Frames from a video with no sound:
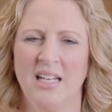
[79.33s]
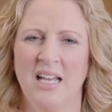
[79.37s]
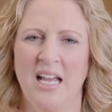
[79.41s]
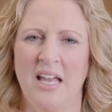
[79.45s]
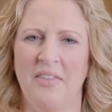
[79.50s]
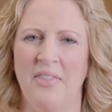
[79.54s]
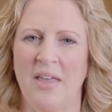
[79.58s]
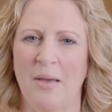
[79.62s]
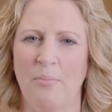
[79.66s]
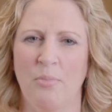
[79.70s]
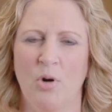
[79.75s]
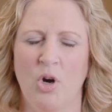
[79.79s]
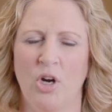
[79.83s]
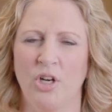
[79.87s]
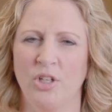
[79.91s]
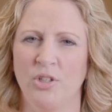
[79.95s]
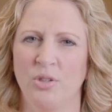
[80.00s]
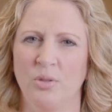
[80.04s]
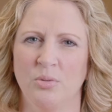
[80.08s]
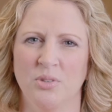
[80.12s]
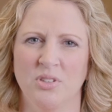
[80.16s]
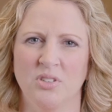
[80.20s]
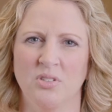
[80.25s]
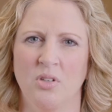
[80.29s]
and that part of
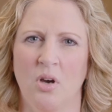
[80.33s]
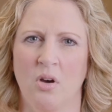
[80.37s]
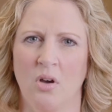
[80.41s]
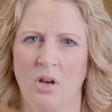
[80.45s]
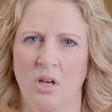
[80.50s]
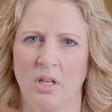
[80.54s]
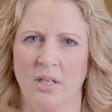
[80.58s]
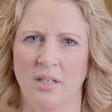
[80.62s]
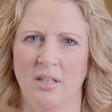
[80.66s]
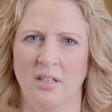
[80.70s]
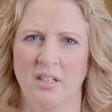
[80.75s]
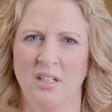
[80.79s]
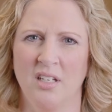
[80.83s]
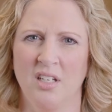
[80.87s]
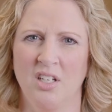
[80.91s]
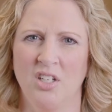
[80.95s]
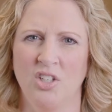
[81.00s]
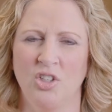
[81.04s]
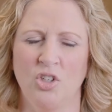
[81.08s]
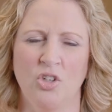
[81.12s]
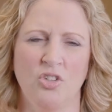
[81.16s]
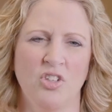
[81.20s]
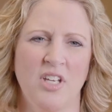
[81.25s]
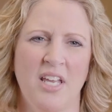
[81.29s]
you is gone
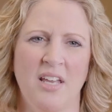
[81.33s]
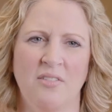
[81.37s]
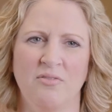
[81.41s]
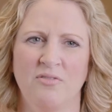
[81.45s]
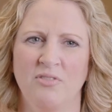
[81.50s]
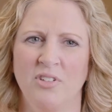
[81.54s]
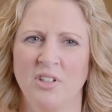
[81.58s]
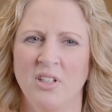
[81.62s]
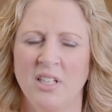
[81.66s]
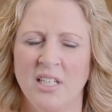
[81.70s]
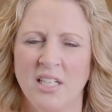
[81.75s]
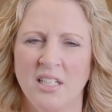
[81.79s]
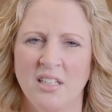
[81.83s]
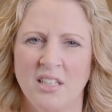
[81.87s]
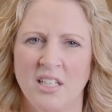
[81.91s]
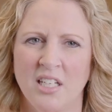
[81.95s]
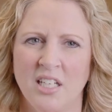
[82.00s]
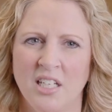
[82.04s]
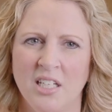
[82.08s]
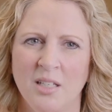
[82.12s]
you know, you can't feel anything